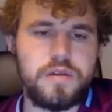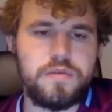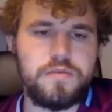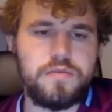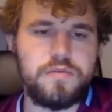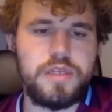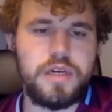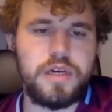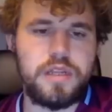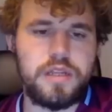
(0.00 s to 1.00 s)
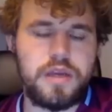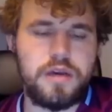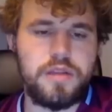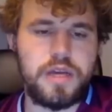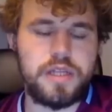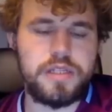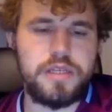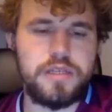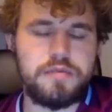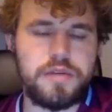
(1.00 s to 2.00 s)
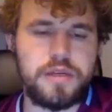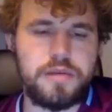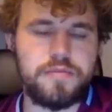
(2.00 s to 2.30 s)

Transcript: Rook d8, now knight e3.